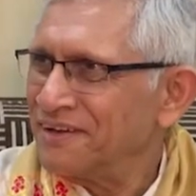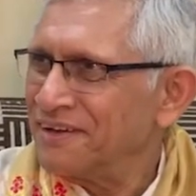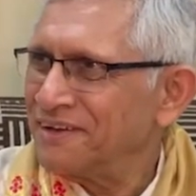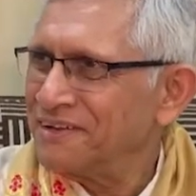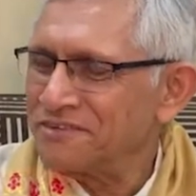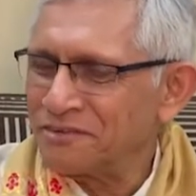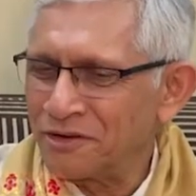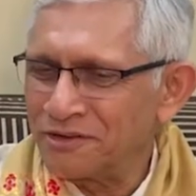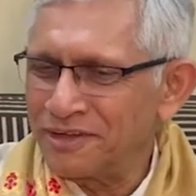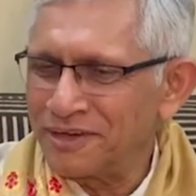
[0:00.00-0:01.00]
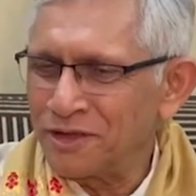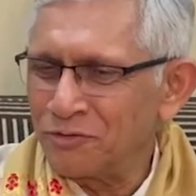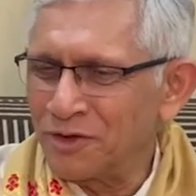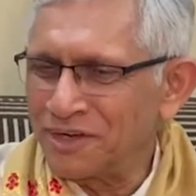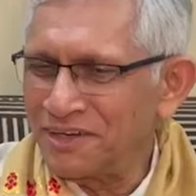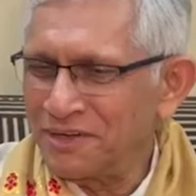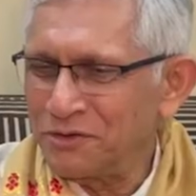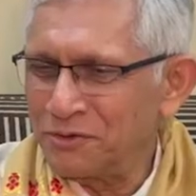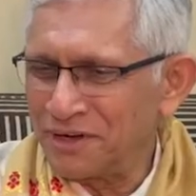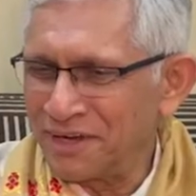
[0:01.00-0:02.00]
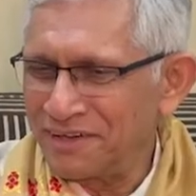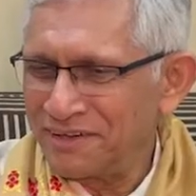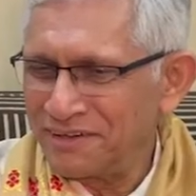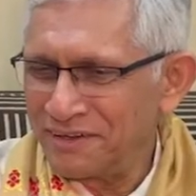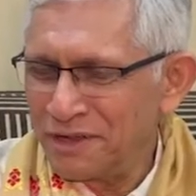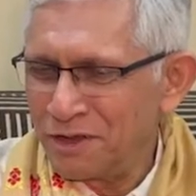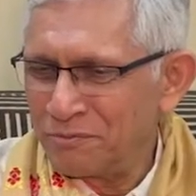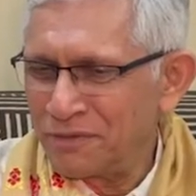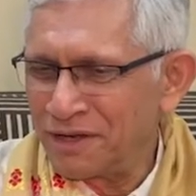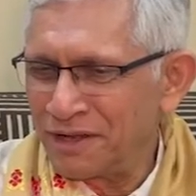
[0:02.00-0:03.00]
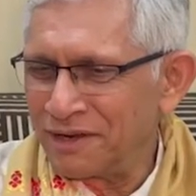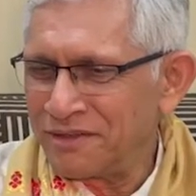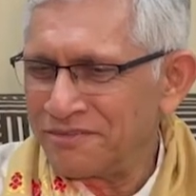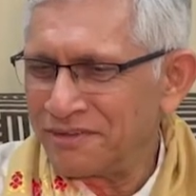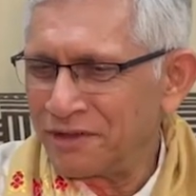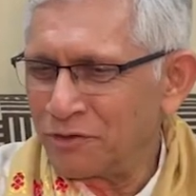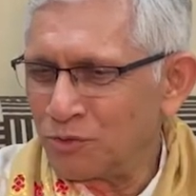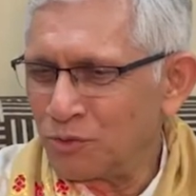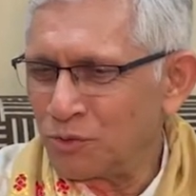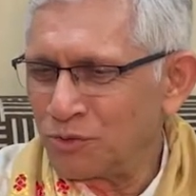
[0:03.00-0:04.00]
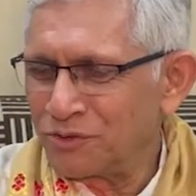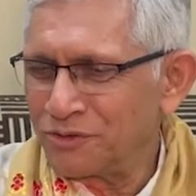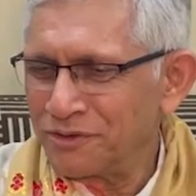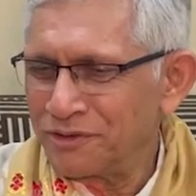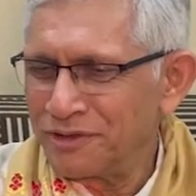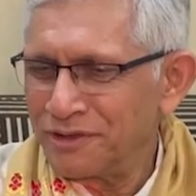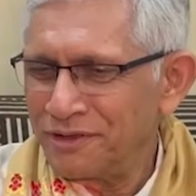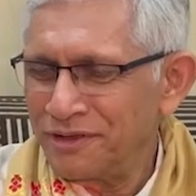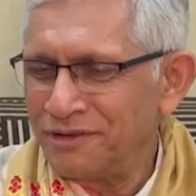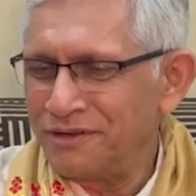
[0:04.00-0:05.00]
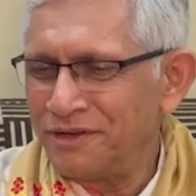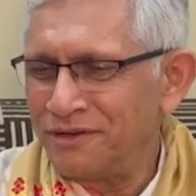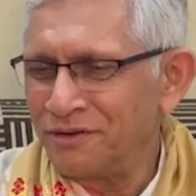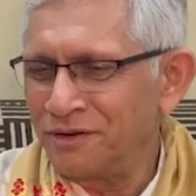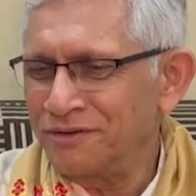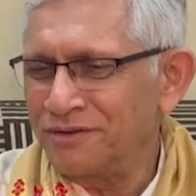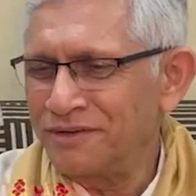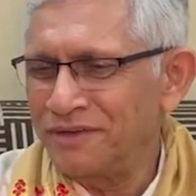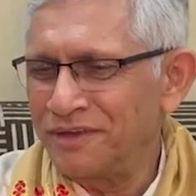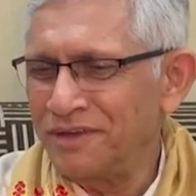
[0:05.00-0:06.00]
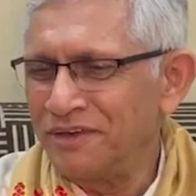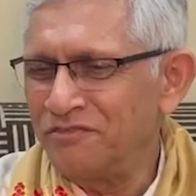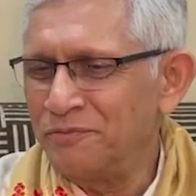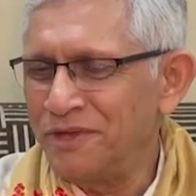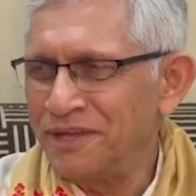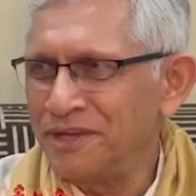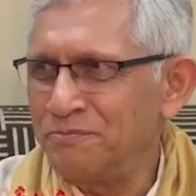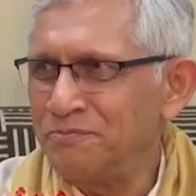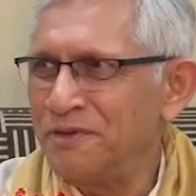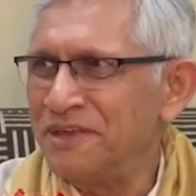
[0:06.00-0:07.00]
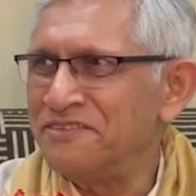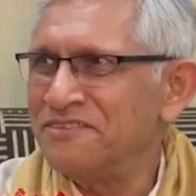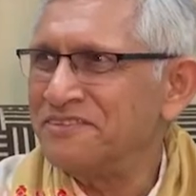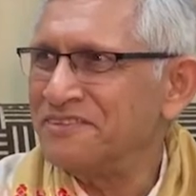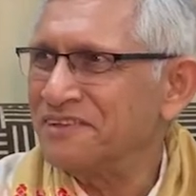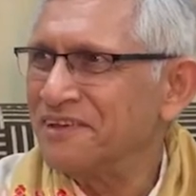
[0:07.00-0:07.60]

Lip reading: It is not that I wanted to write, but unless I wrote, it did not give me any peace.